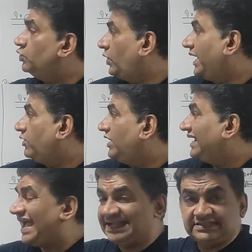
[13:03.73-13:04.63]
you cannot
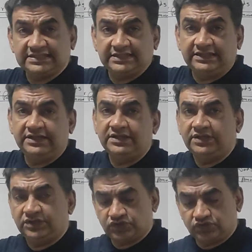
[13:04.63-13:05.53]
cancel it.
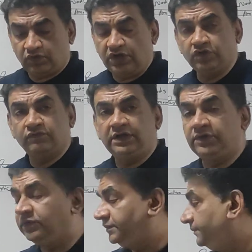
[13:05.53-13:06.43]
So what you will
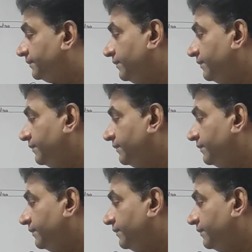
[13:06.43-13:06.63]
do,